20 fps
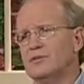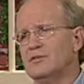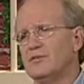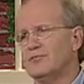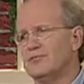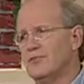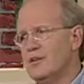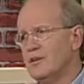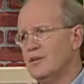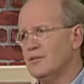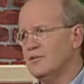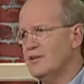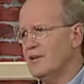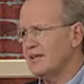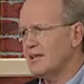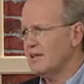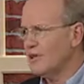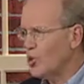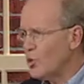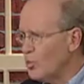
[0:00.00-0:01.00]
have found that
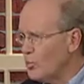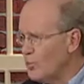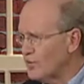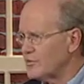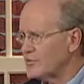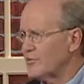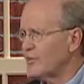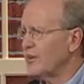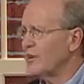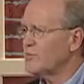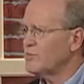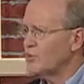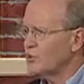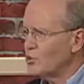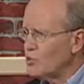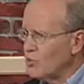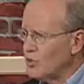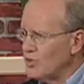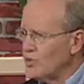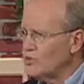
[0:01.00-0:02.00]
it opens up
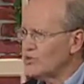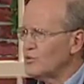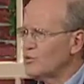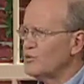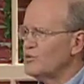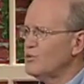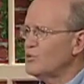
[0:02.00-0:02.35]
new issues,